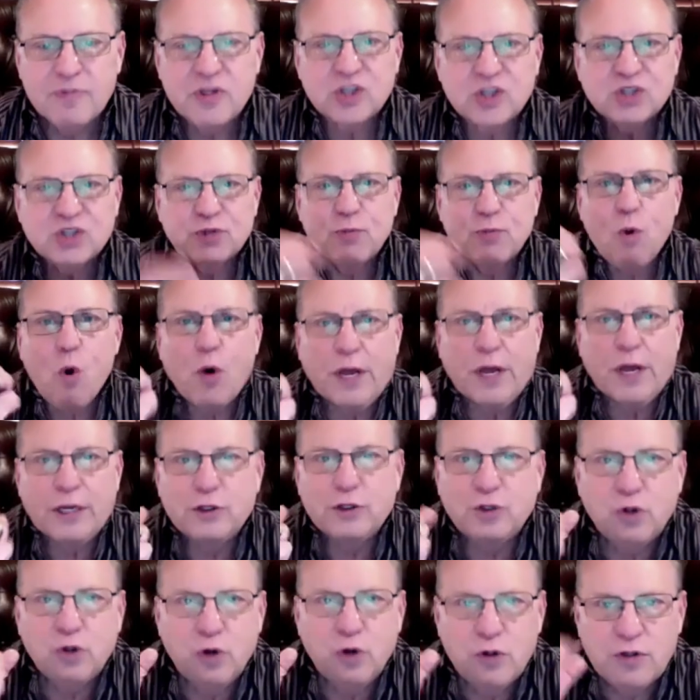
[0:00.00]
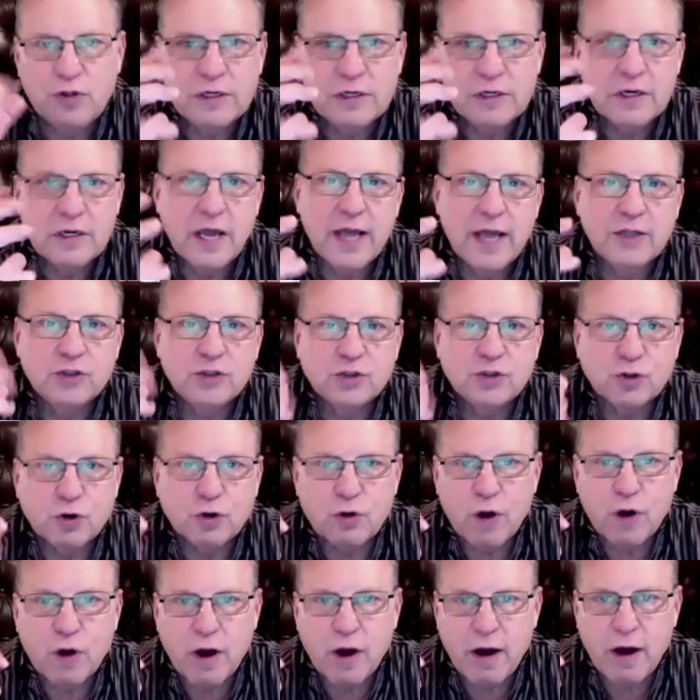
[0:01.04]
morning, due to the nature
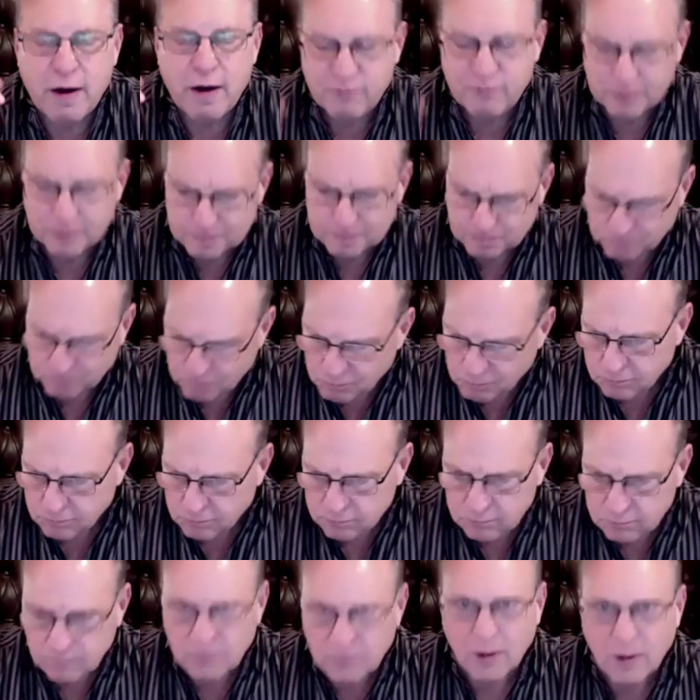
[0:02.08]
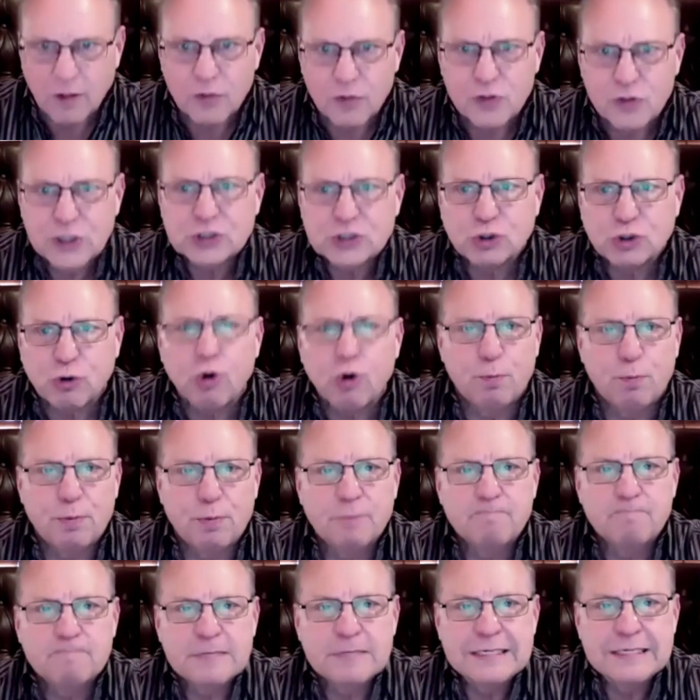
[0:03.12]
of this group,
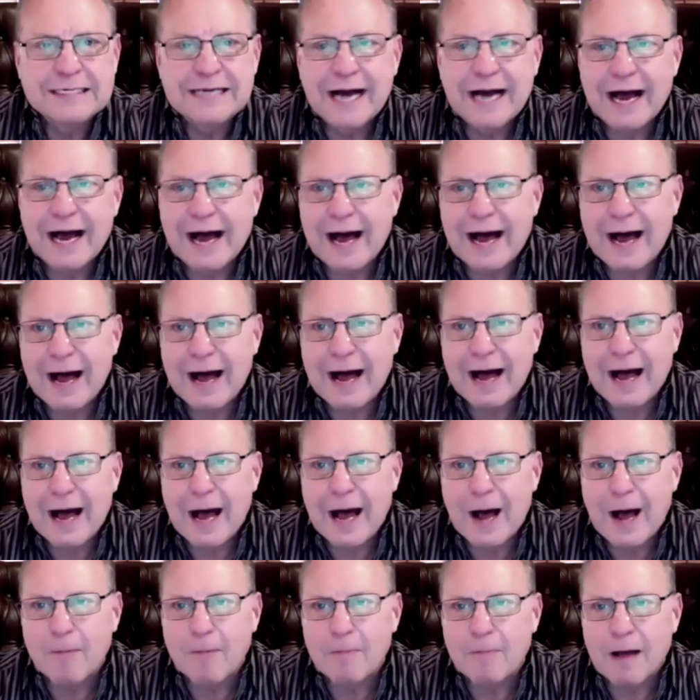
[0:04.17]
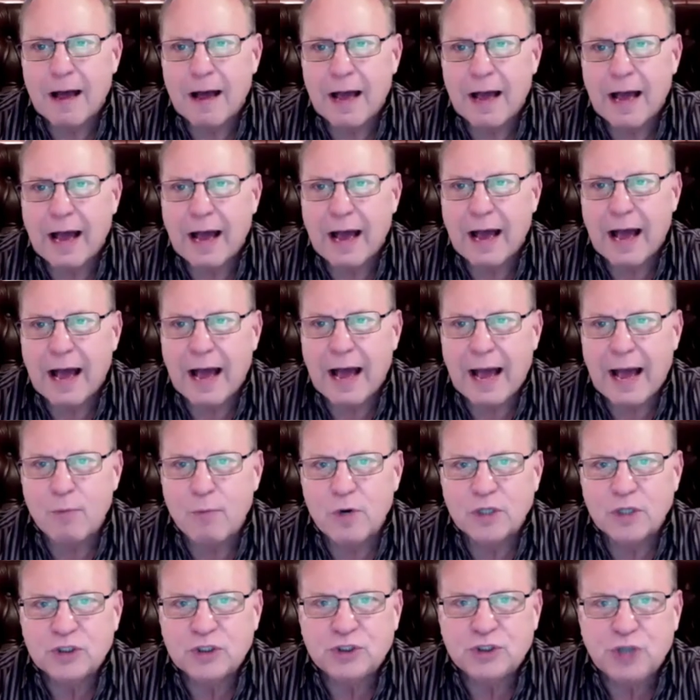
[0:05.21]
I'm going to
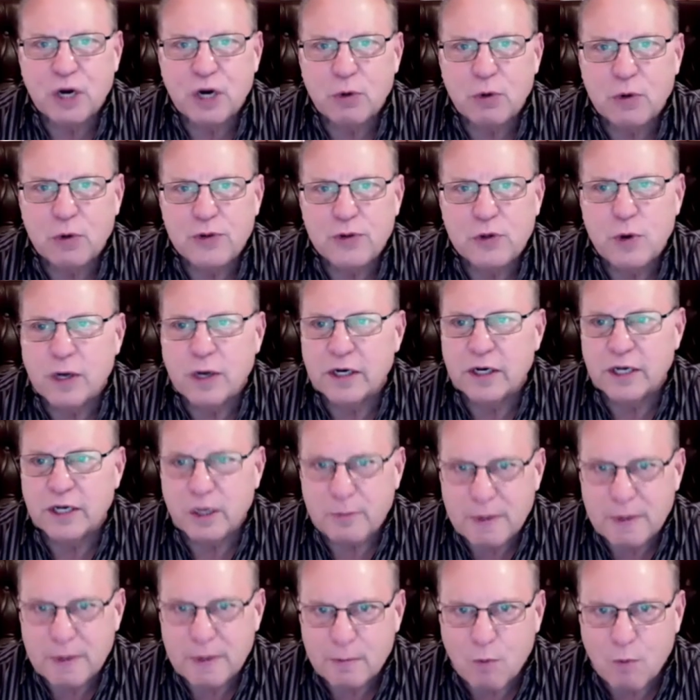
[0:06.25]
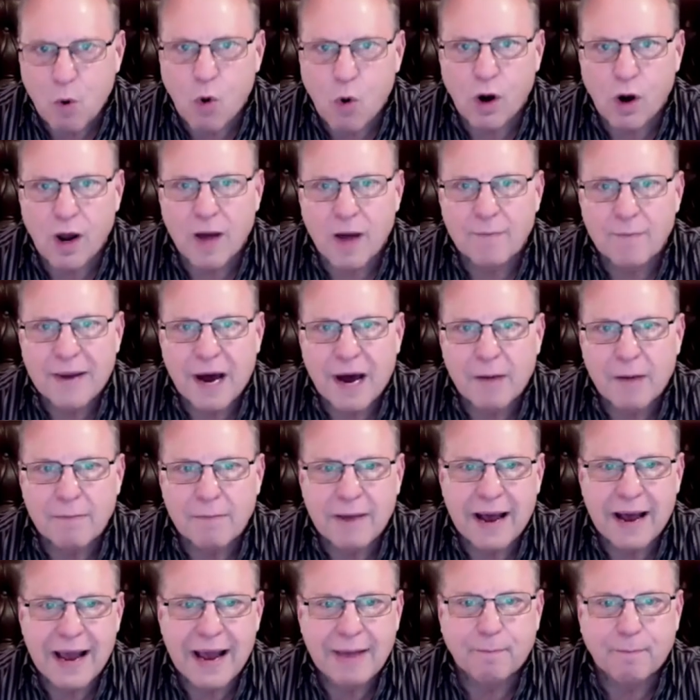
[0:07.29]
share with you a little bit more about
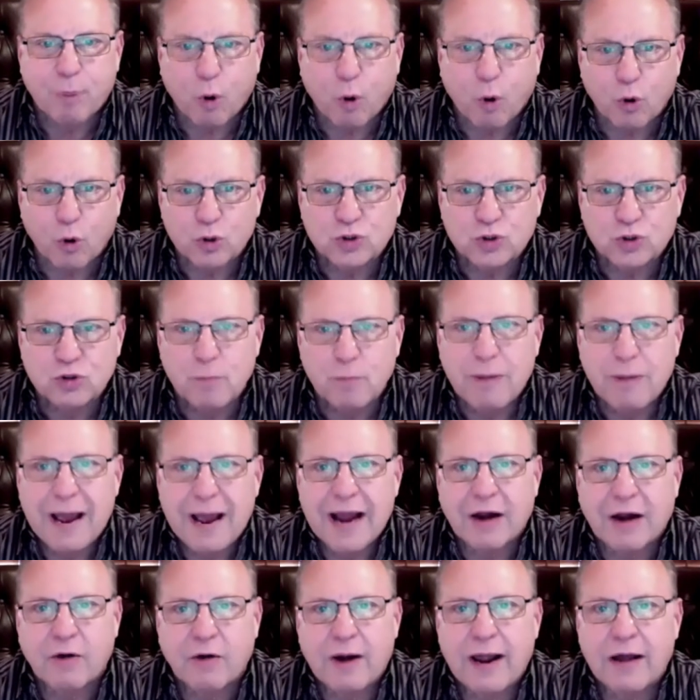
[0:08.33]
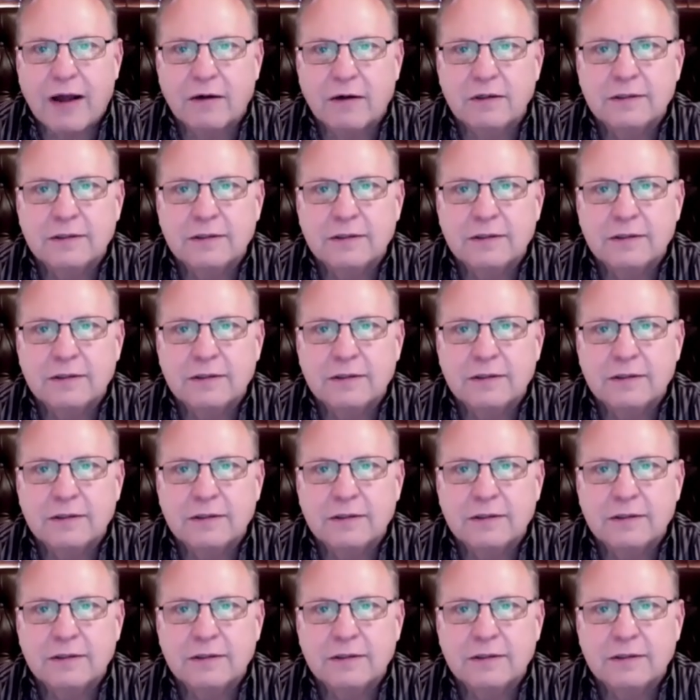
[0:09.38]
my personal background